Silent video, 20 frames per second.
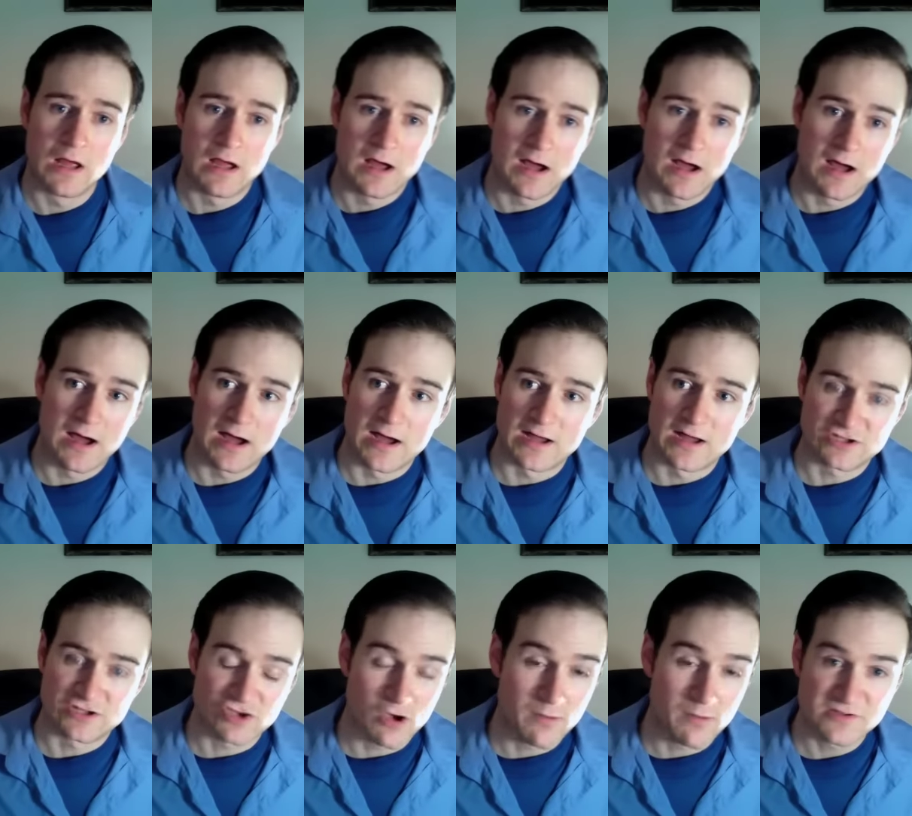Uh,
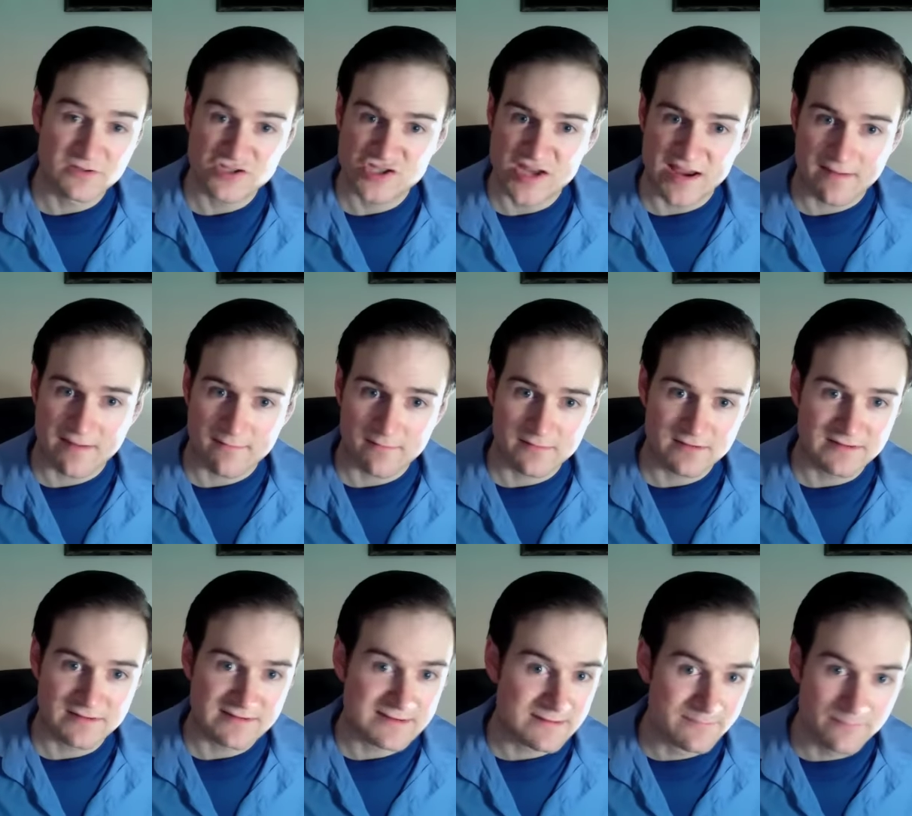Thomas Dekker
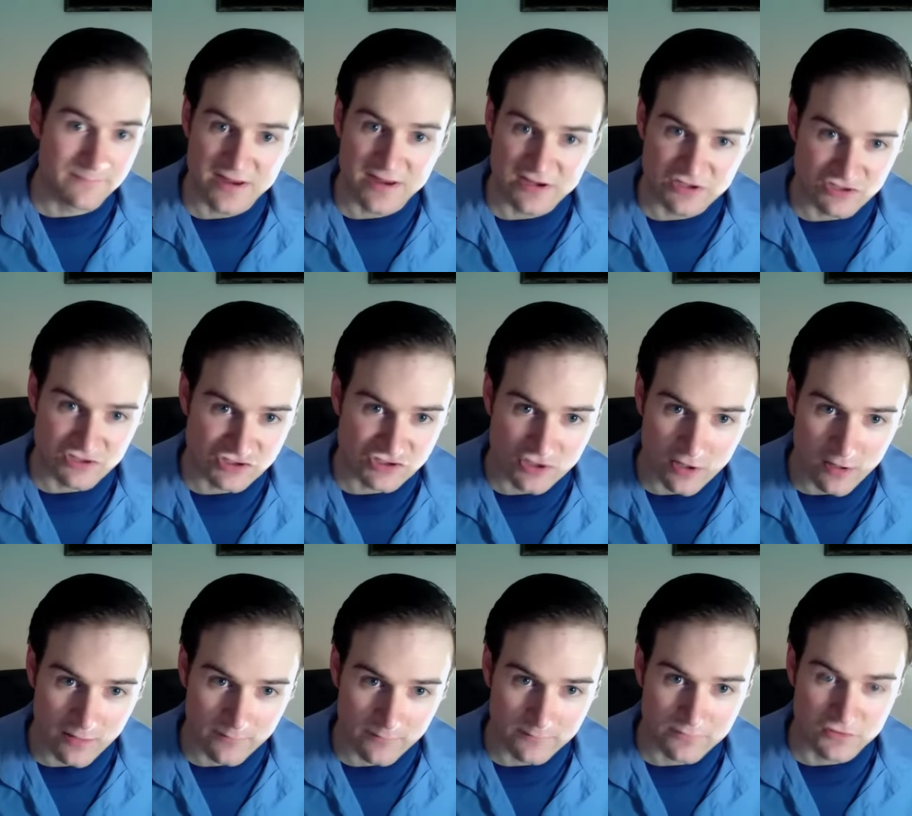did an amazing
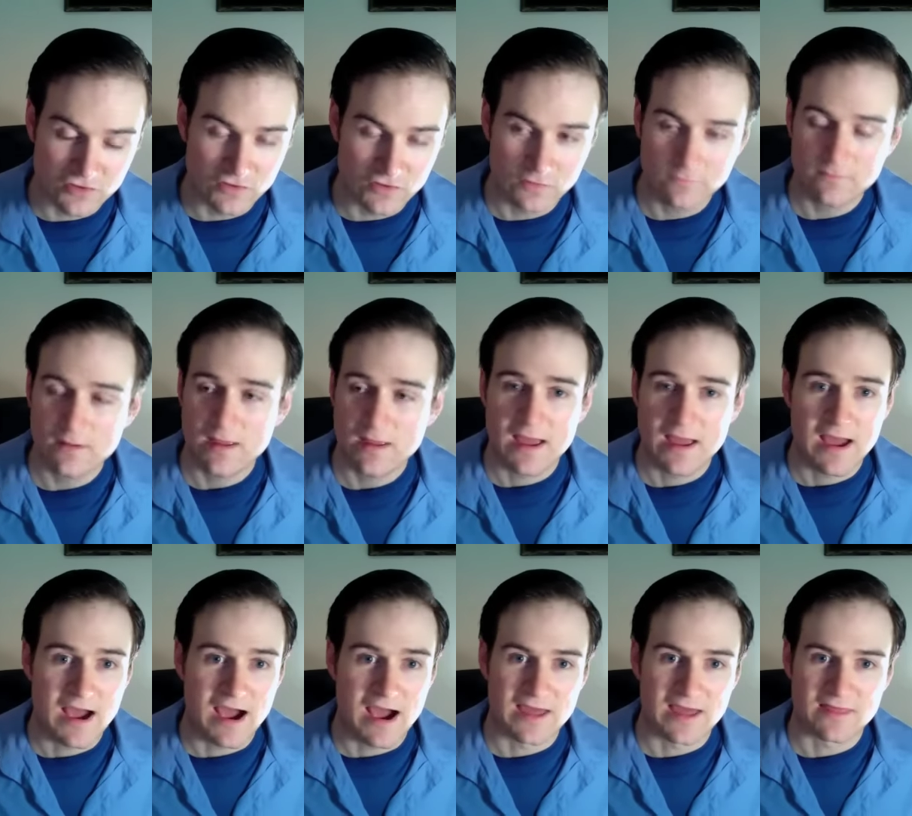job too.
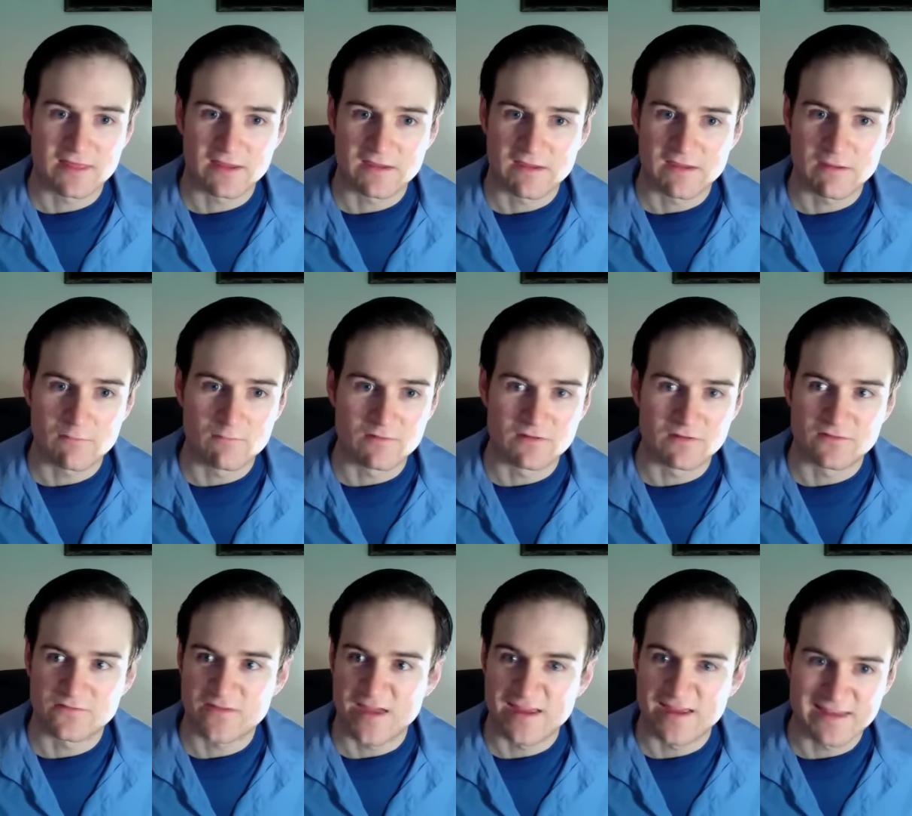I think he was
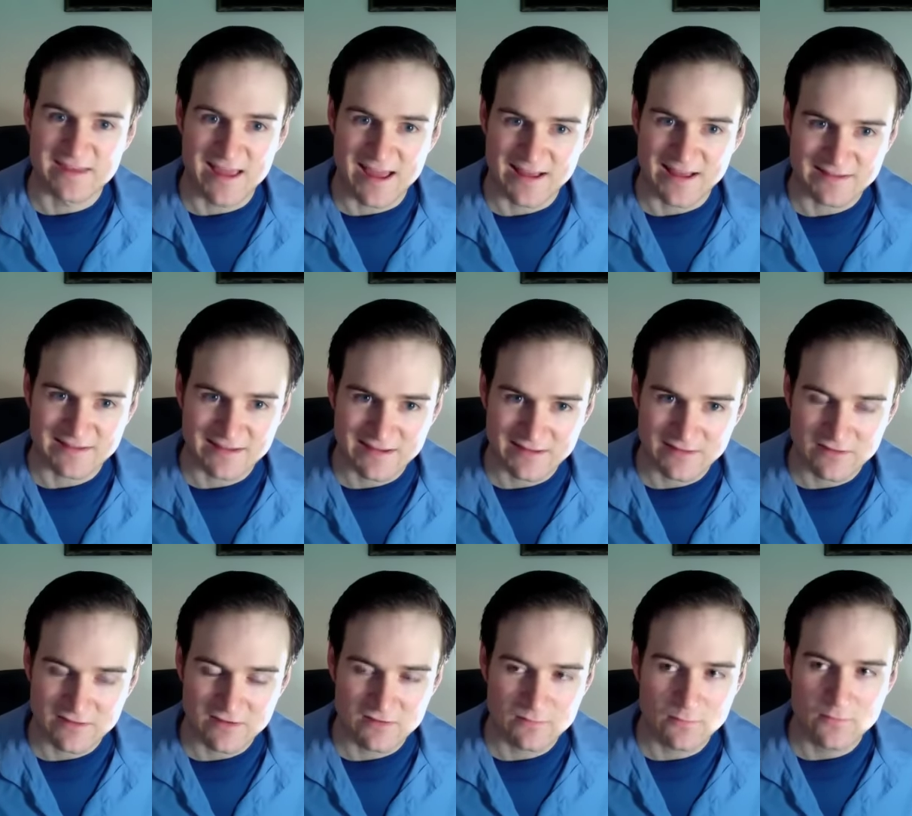fantastic in
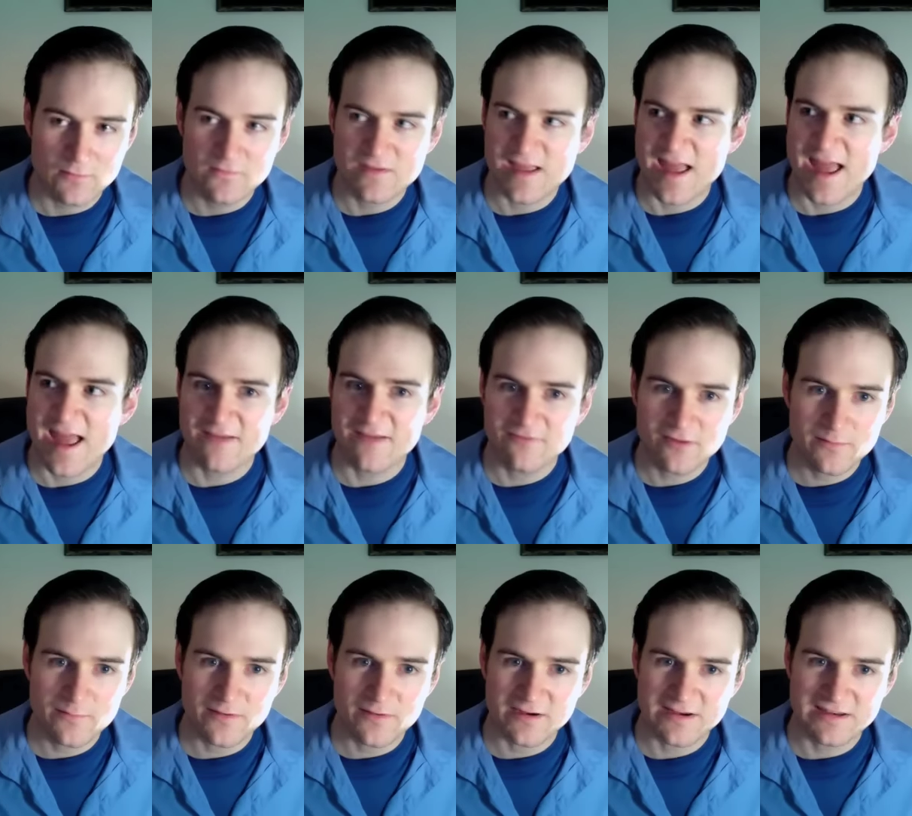this movie.
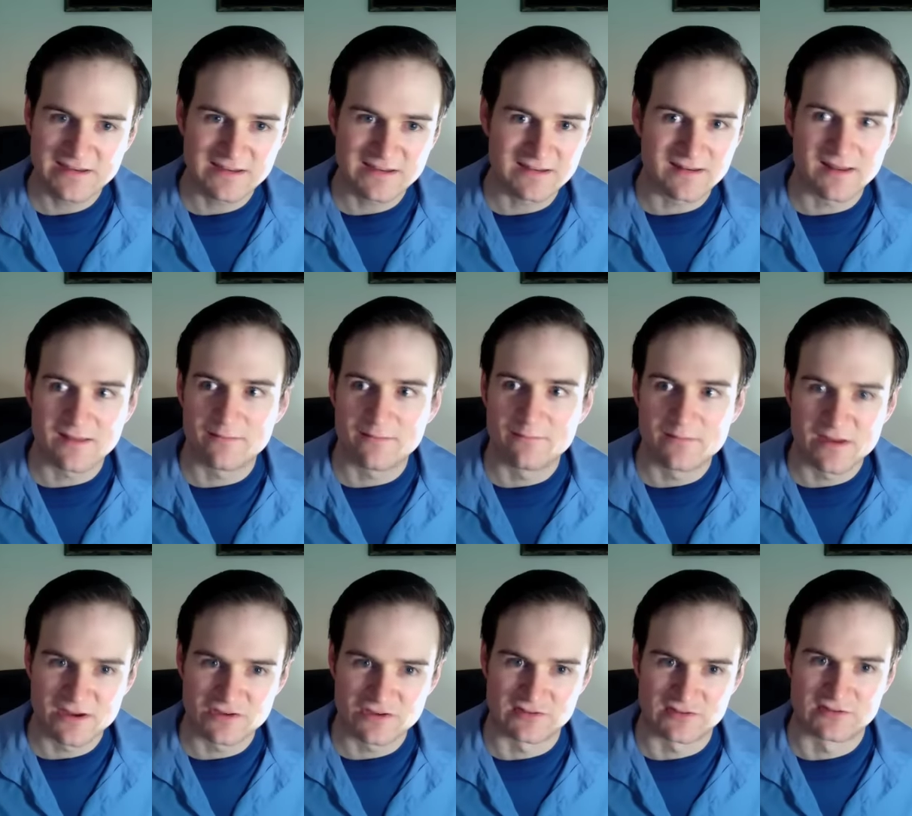Everybody did an
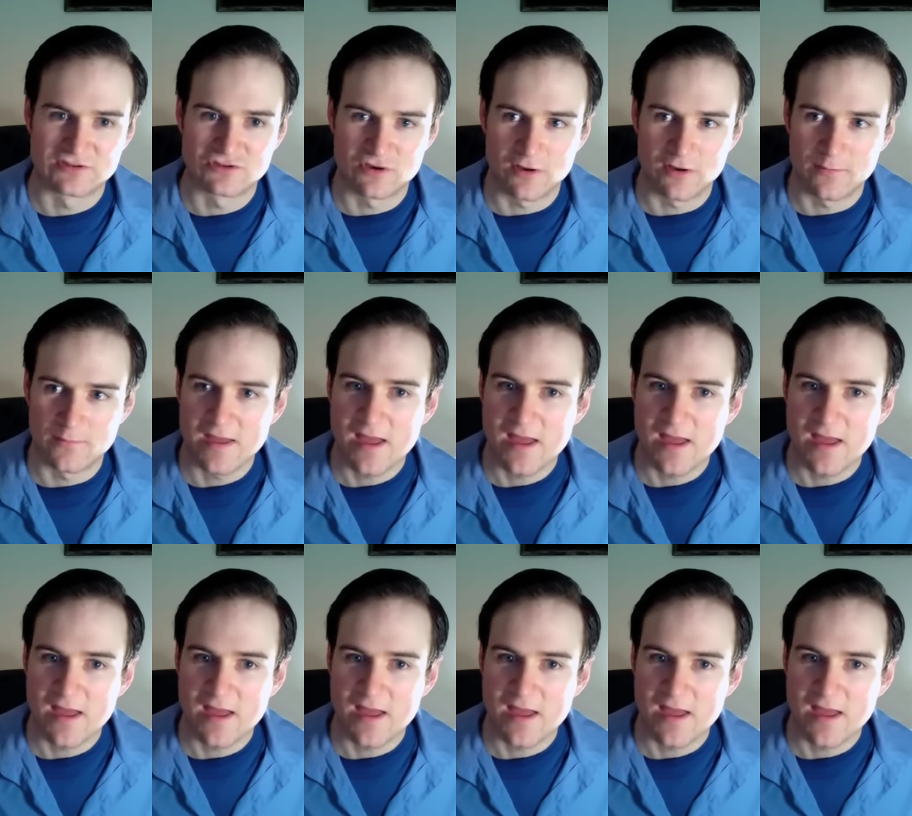amazing job.